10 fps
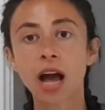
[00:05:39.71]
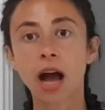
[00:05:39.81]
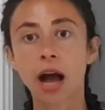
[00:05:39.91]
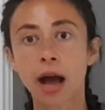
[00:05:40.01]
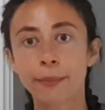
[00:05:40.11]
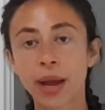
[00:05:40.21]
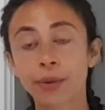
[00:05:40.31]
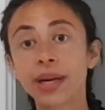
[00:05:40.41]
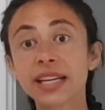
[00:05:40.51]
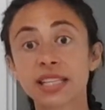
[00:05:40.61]
I will
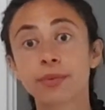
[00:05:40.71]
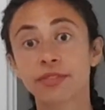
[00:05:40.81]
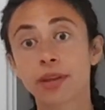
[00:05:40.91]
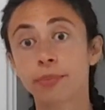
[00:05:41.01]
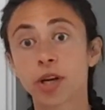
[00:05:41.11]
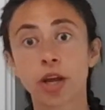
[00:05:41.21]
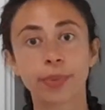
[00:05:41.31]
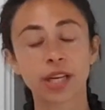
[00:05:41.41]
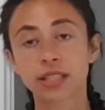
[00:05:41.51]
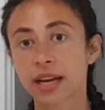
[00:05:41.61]
link some of them below
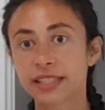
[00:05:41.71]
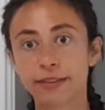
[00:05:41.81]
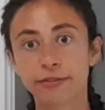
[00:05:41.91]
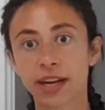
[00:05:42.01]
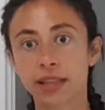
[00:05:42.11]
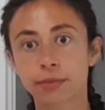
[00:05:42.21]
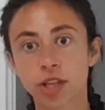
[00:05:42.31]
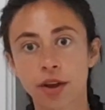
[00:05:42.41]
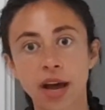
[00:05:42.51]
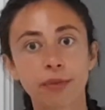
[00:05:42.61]
because I did find them so
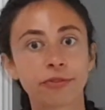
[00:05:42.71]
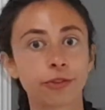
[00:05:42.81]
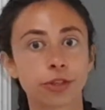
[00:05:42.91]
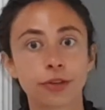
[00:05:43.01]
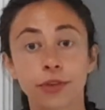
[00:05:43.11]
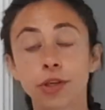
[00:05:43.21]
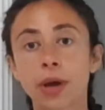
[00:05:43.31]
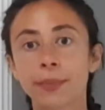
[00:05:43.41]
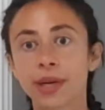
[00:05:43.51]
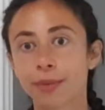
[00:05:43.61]
helpful. So if you,
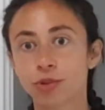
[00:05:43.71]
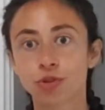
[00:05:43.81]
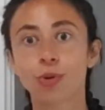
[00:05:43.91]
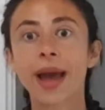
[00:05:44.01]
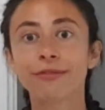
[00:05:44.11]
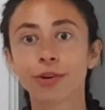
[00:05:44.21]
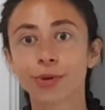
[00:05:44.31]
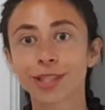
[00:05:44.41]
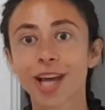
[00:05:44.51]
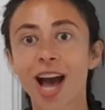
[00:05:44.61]
I mean, I'm sure
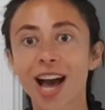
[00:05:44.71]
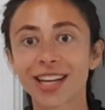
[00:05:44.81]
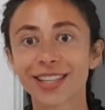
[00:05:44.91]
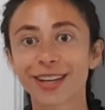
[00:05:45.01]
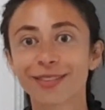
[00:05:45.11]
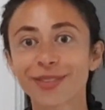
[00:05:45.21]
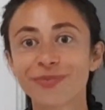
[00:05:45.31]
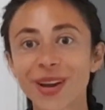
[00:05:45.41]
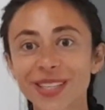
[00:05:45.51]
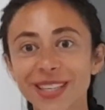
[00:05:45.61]
everyone's heard of
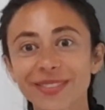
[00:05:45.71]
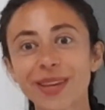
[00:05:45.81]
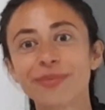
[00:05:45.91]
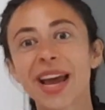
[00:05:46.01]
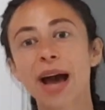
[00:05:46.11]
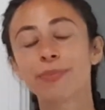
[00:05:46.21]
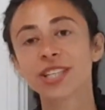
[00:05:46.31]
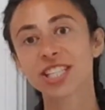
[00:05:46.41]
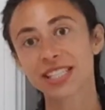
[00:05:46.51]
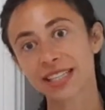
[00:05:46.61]
most of them now, but
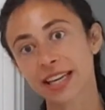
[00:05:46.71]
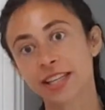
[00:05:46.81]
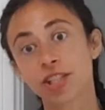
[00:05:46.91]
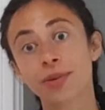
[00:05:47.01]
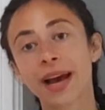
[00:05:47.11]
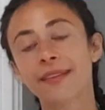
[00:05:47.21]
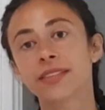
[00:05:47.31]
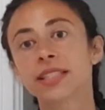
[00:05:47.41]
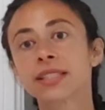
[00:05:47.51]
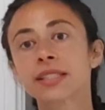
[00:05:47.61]
just in case you
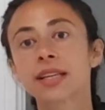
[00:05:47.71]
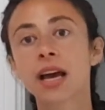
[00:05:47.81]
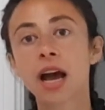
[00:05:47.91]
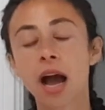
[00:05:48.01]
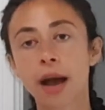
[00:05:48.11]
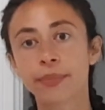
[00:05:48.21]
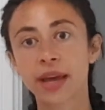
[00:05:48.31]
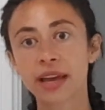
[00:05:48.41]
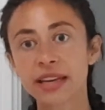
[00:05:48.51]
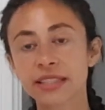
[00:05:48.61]
haven't,
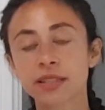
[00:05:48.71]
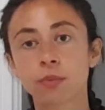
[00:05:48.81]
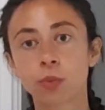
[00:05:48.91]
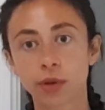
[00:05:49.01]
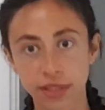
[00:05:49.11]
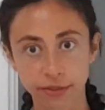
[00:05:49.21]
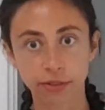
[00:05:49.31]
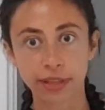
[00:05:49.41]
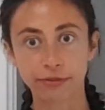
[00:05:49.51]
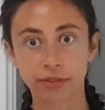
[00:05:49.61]
there is some
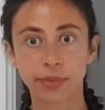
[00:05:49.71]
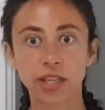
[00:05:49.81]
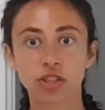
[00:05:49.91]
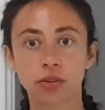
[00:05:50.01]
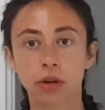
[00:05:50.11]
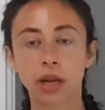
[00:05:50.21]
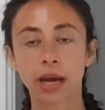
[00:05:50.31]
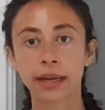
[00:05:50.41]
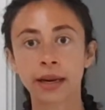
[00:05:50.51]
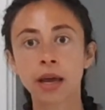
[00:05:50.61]
wonderful information
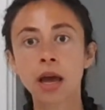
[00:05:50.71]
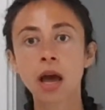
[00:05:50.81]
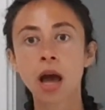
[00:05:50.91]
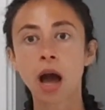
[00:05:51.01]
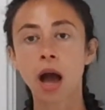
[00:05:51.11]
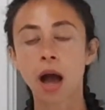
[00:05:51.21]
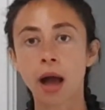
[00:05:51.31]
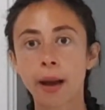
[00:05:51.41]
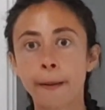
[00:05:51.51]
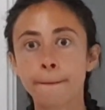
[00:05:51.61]
online.
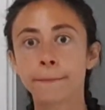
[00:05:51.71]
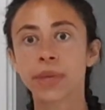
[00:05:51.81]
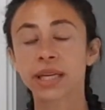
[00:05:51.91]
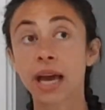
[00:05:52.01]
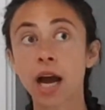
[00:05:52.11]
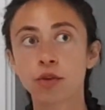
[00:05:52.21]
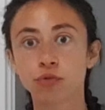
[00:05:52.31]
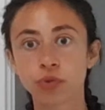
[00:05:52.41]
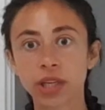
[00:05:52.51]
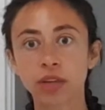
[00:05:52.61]
But yeah, I
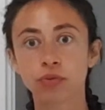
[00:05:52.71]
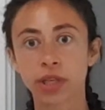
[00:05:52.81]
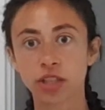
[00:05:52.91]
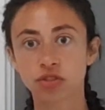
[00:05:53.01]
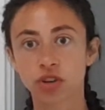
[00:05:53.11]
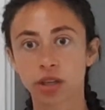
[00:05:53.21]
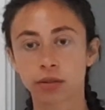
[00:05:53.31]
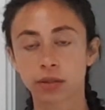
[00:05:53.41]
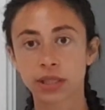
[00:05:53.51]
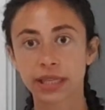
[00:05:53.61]
really, really
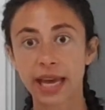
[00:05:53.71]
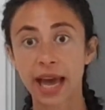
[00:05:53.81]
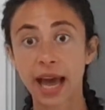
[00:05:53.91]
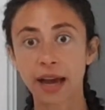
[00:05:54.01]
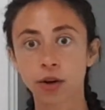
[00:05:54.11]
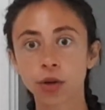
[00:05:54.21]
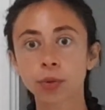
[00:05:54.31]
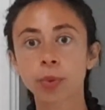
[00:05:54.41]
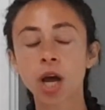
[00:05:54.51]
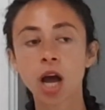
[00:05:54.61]
struggled to get help.